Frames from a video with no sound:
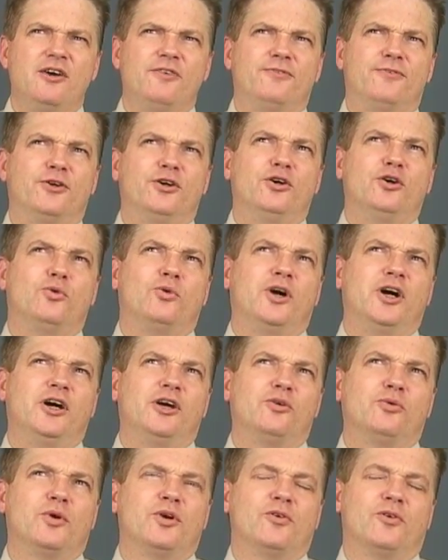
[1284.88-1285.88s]
For a
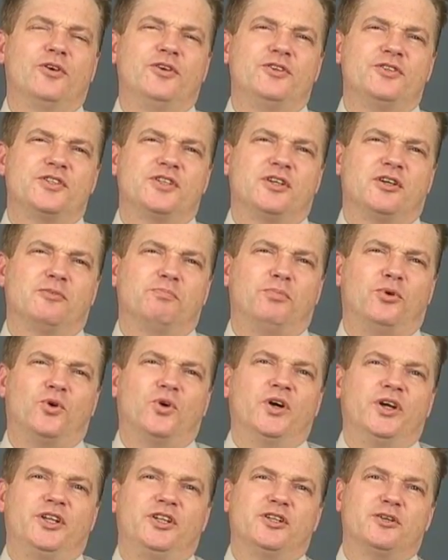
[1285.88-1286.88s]
while we were using
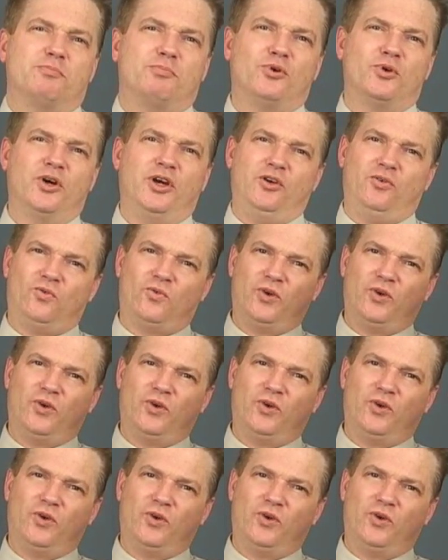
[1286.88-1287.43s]
point-to-point